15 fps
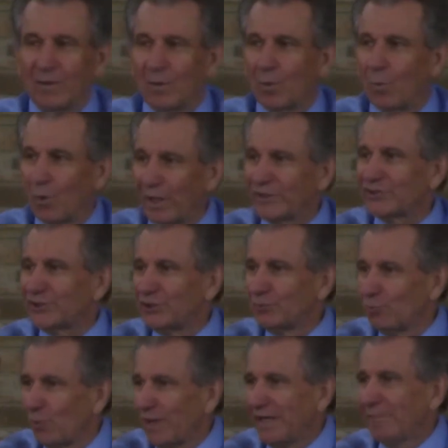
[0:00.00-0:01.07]
what should
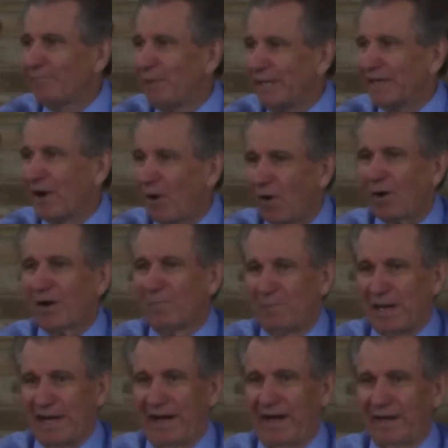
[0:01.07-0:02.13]
we be all
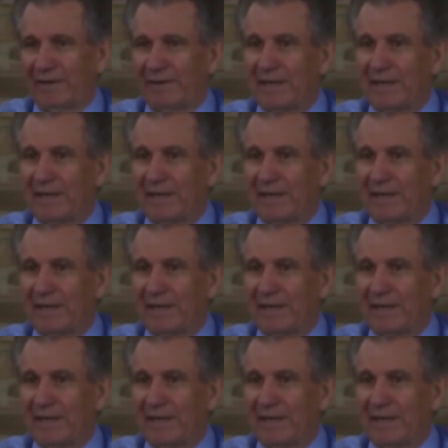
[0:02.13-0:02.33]
about?